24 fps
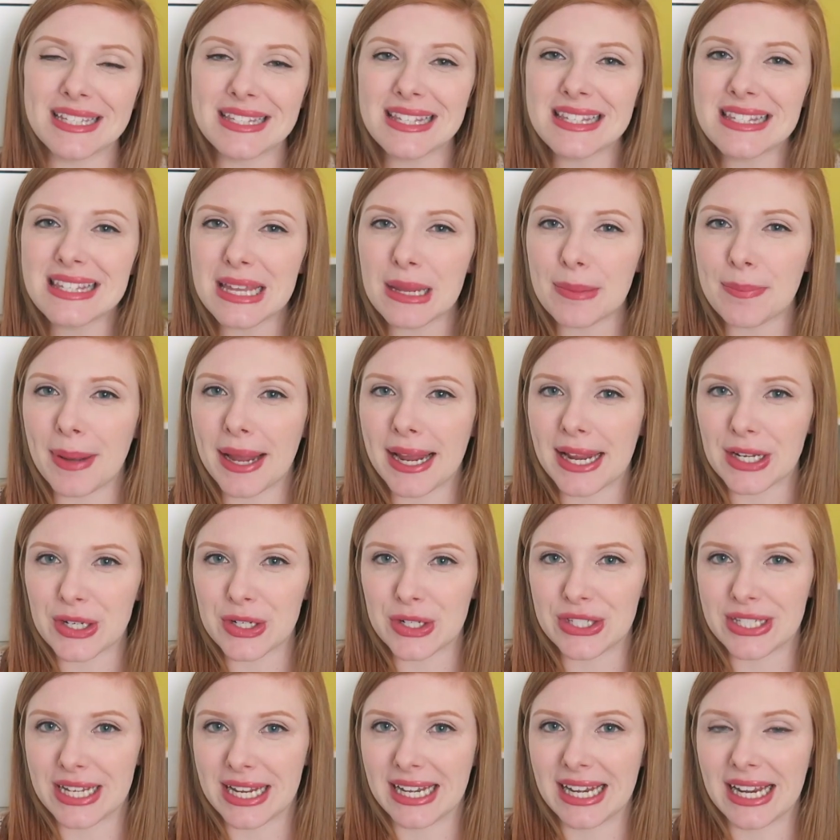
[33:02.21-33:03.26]
This is like my
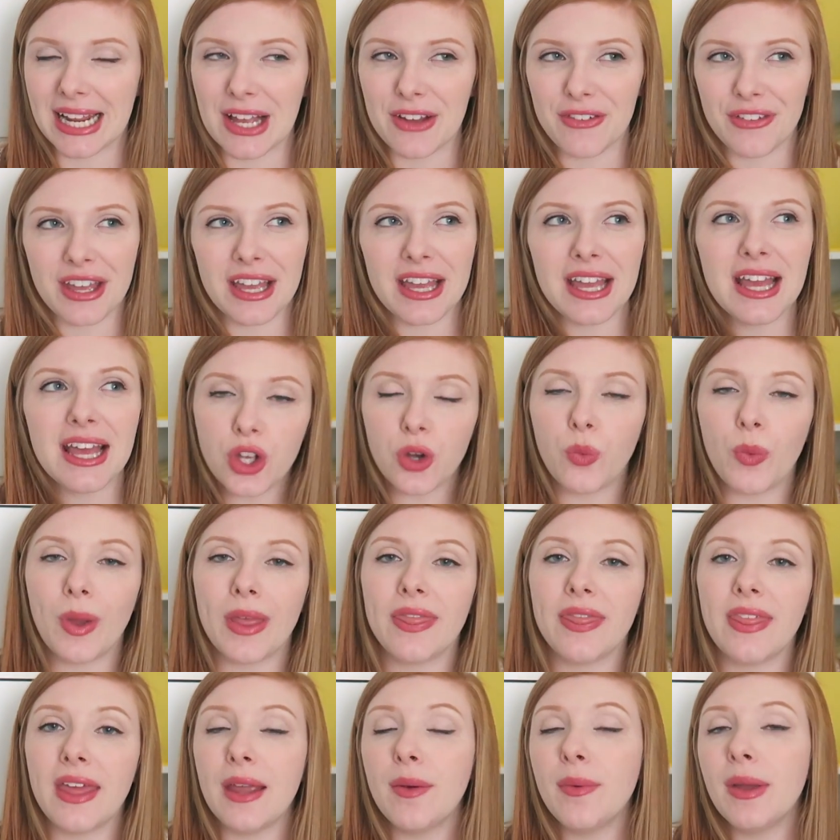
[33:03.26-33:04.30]
understanding of it. So
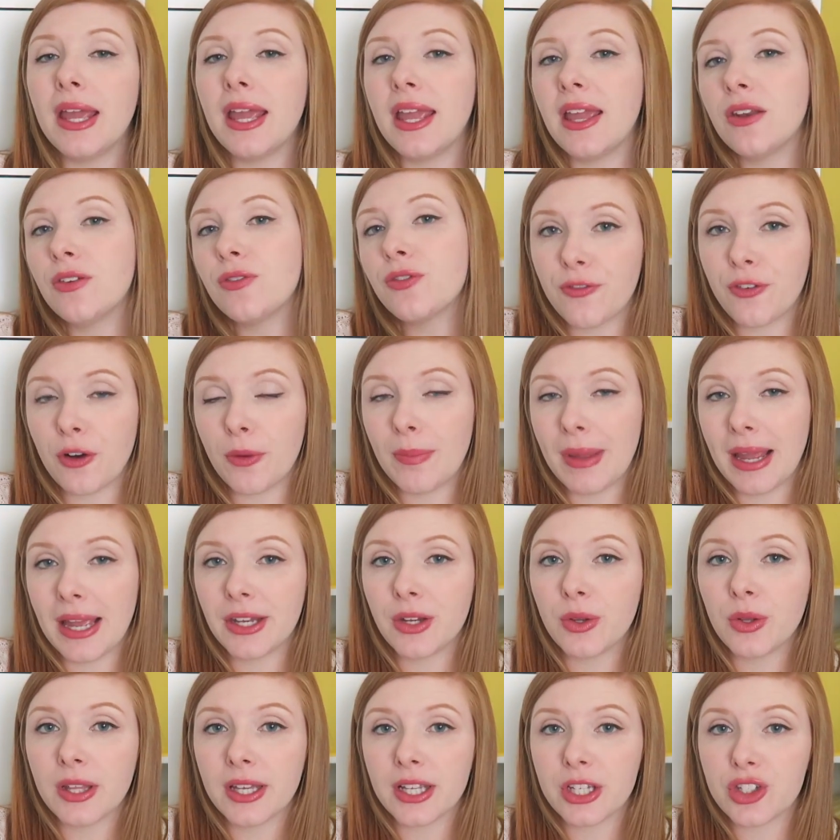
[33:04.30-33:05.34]
when they went in for
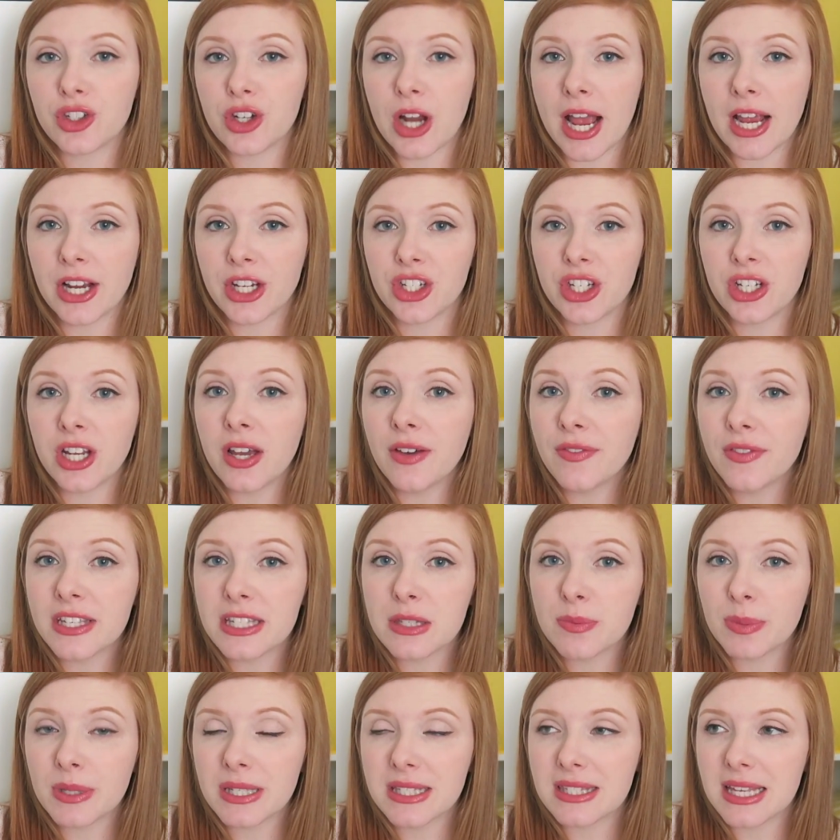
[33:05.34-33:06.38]
manual extraction of
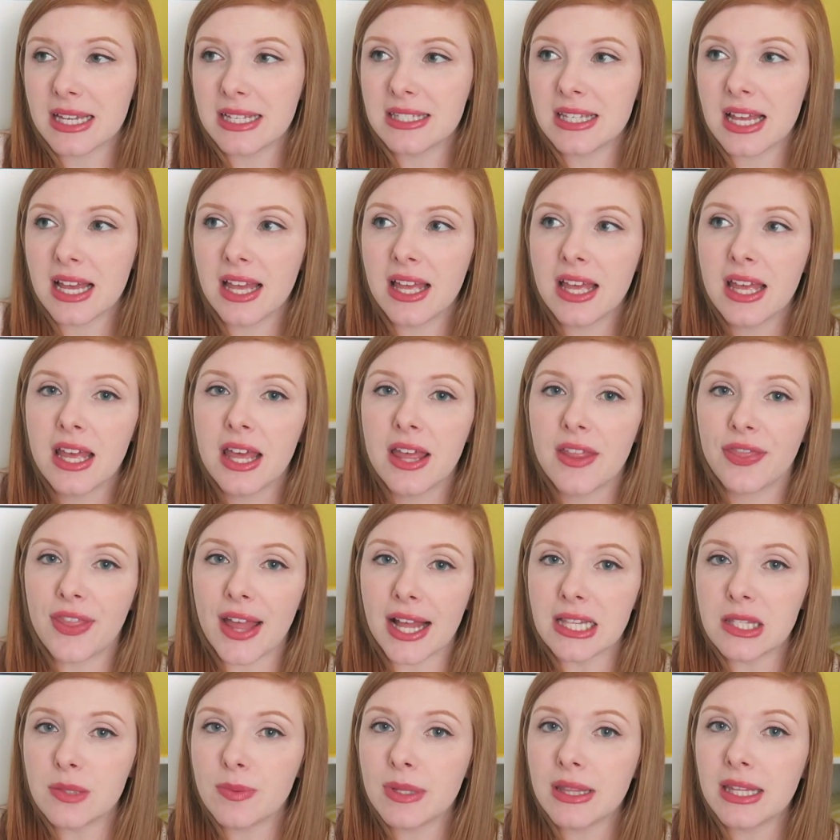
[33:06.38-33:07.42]
this placenta,
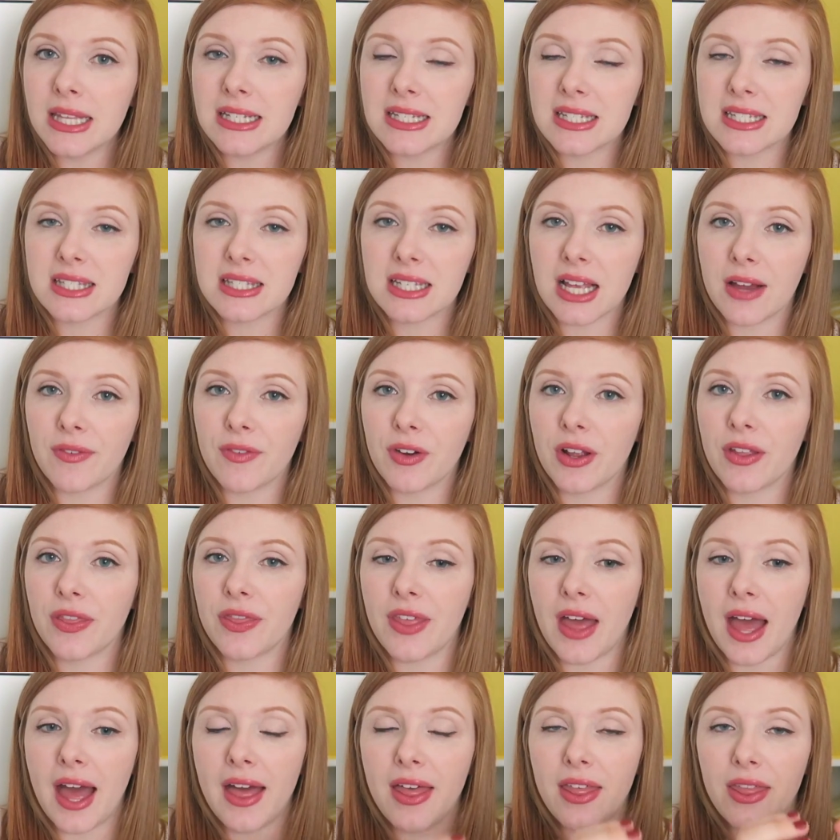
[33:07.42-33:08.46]
that's when they discovered
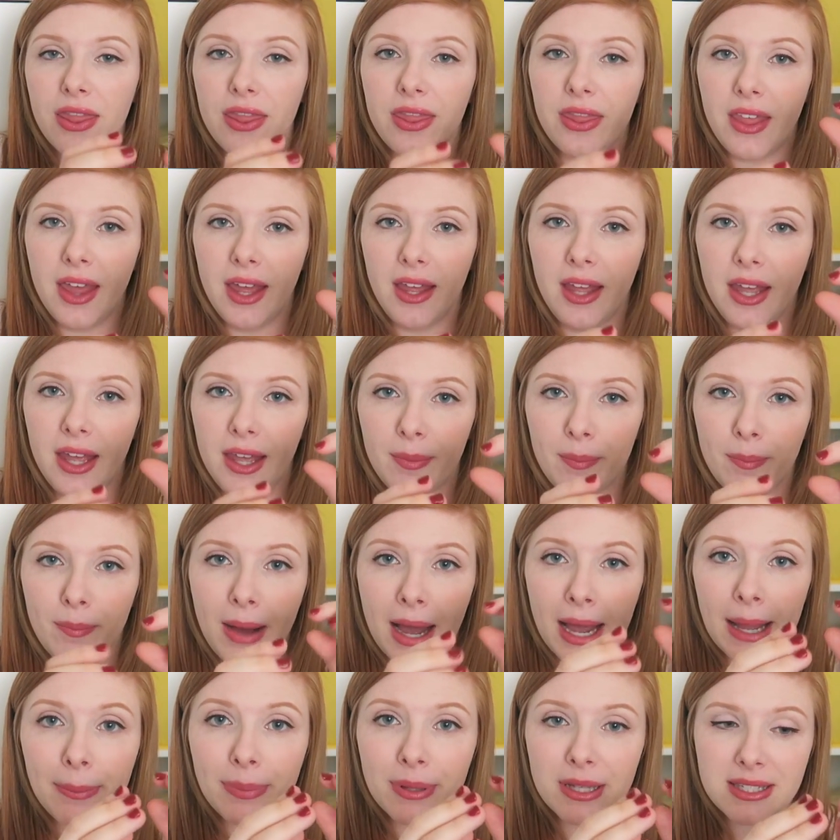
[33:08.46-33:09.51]
that it,
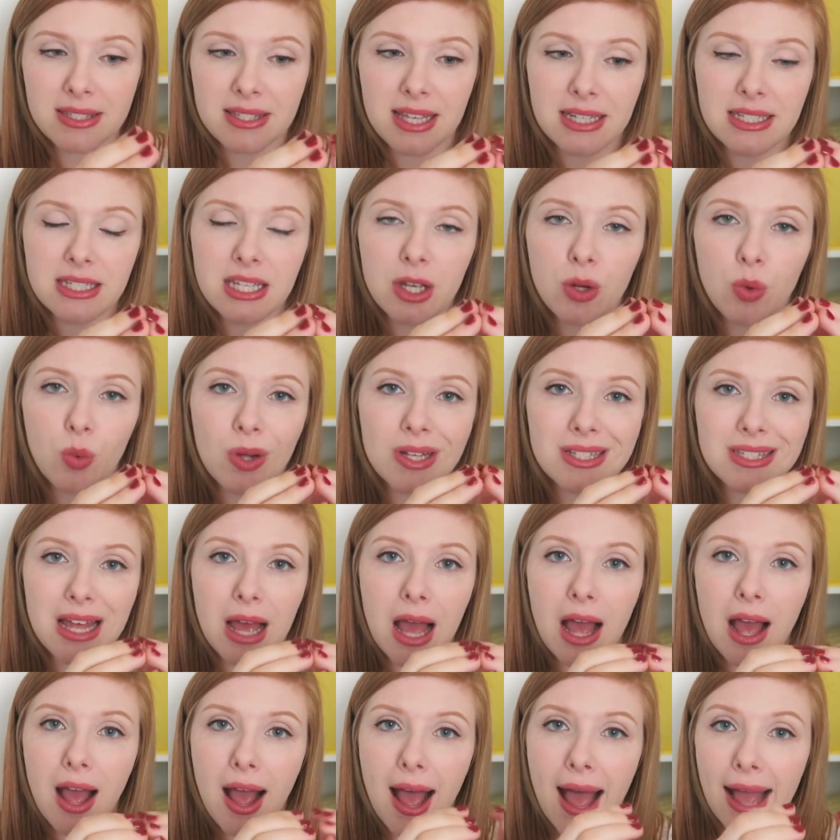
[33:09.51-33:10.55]
my placenta was
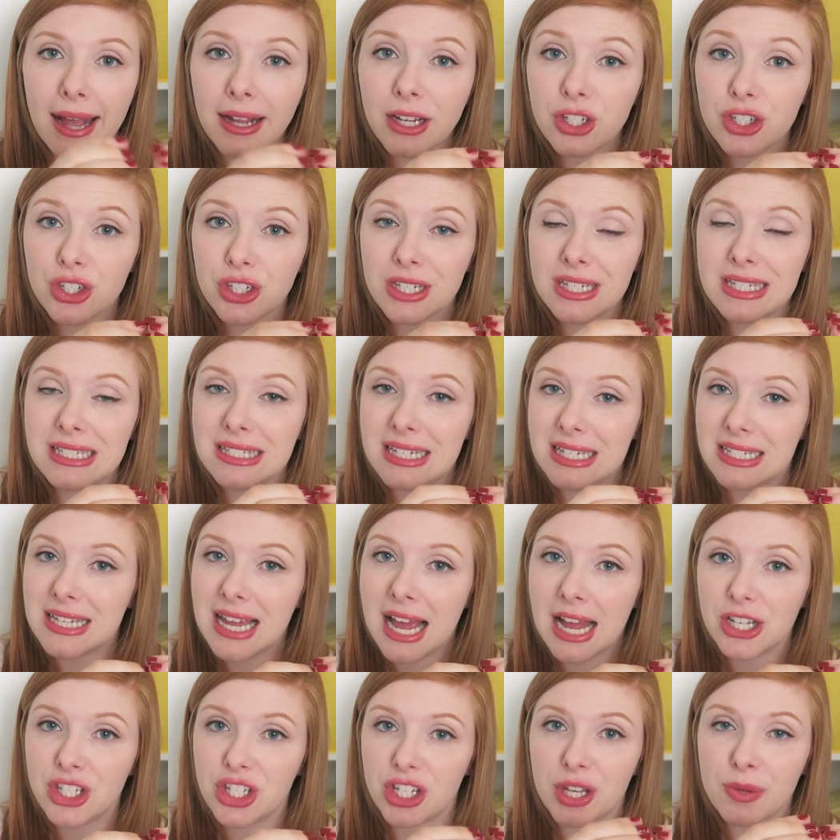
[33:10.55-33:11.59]
actually
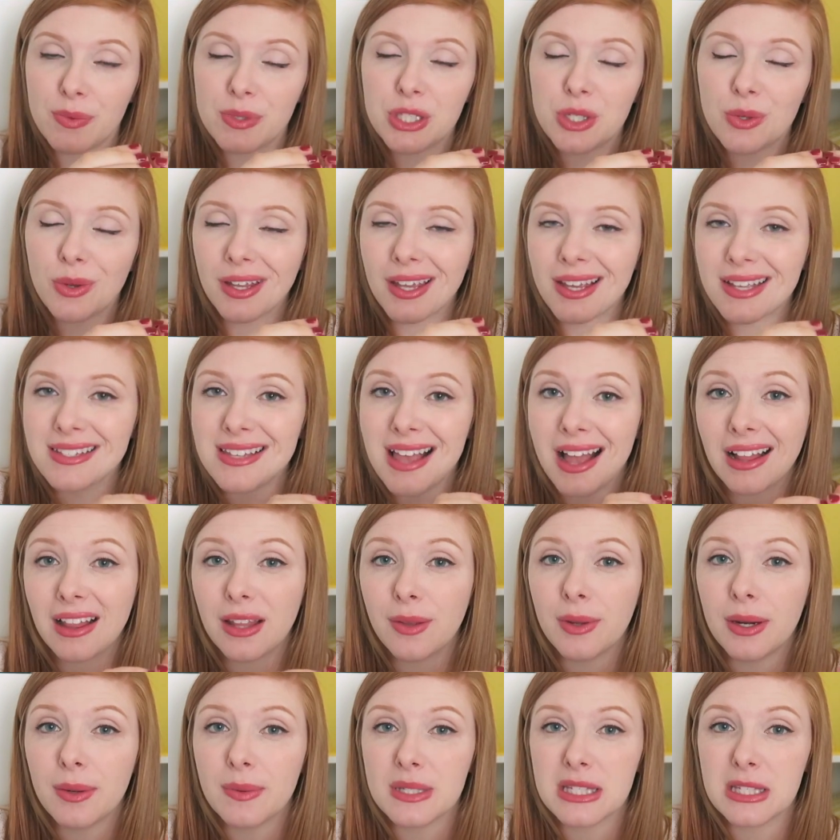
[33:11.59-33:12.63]
detaching. It was doing exactly
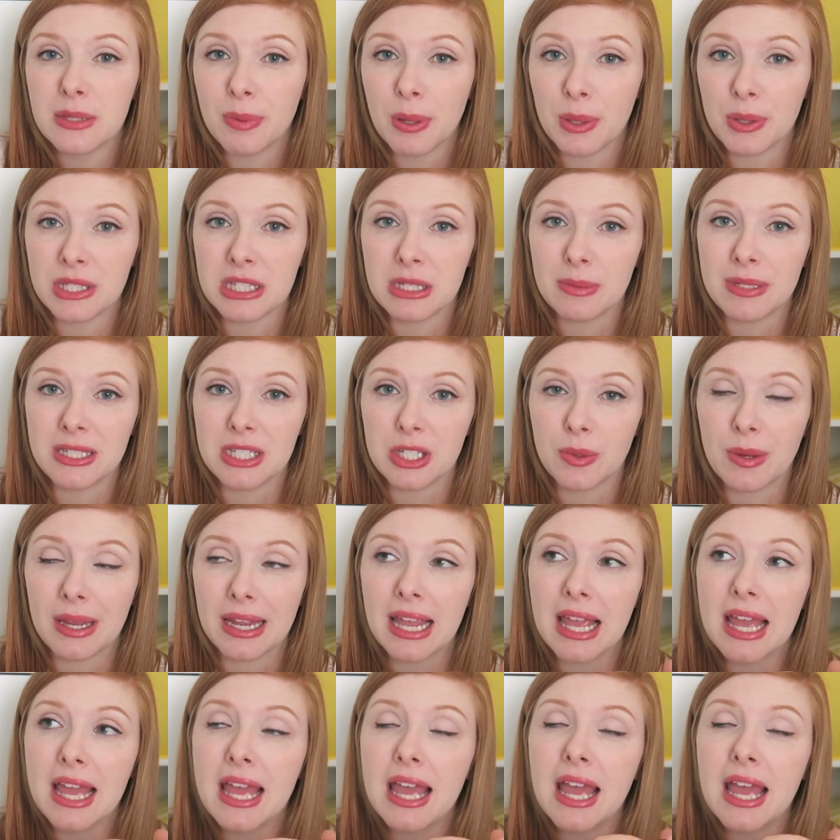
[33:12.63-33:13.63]
what it was supposed to be doing.